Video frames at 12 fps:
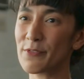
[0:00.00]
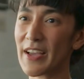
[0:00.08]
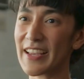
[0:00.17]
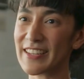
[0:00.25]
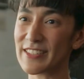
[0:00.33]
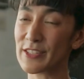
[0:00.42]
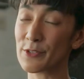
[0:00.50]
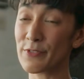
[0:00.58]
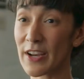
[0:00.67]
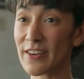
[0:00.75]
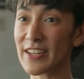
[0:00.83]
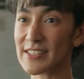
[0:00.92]
to find
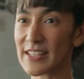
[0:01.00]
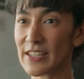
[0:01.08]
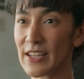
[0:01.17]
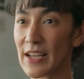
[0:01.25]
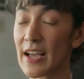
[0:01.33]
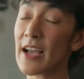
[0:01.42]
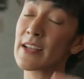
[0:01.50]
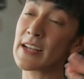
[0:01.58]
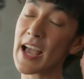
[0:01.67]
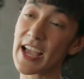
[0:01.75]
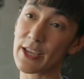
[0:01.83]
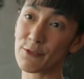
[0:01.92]
variants that are in
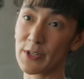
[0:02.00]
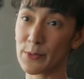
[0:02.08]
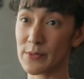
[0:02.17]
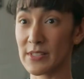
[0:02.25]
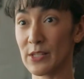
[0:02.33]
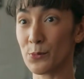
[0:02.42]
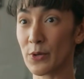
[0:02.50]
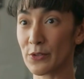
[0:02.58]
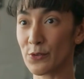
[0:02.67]
higher frequency in one